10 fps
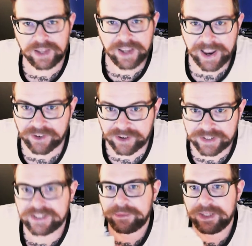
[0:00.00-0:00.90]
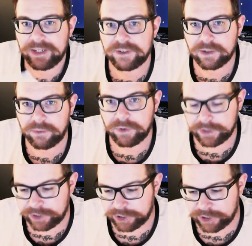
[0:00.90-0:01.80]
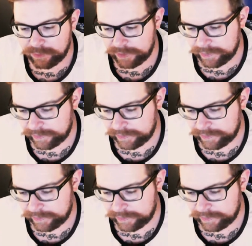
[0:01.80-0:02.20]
And on to something else I wanted to share with